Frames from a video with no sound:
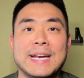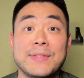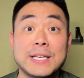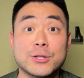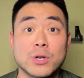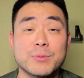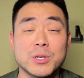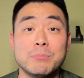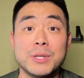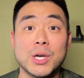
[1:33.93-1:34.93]
in the
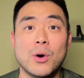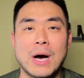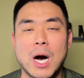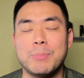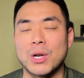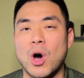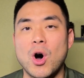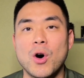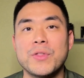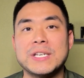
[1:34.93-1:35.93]
description below, I'll put
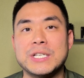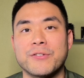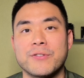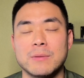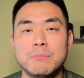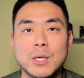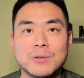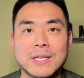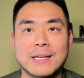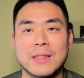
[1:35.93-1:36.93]
all the different
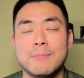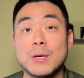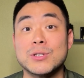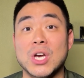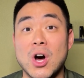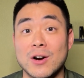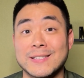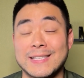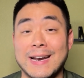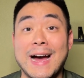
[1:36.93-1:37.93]
music and the music
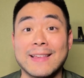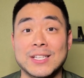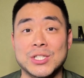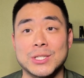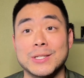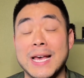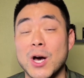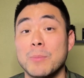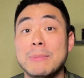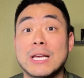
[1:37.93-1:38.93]
artists that I listen to
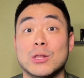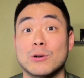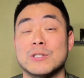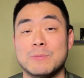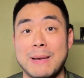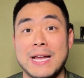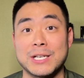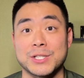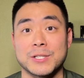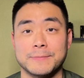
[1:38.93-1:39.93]
help me learn
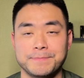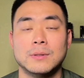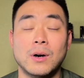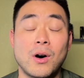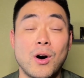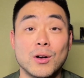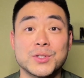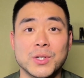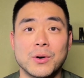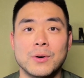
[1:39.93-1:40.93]
Spanish.
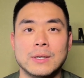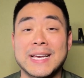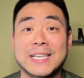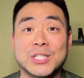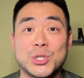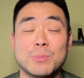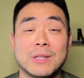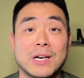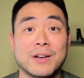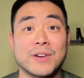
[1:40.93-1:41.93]
Also, I consume a
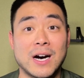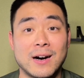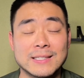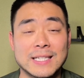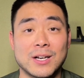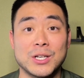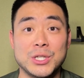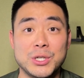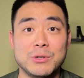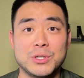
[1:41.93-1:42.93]
lot of content on
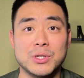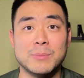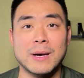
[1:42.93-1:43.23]
YouTube.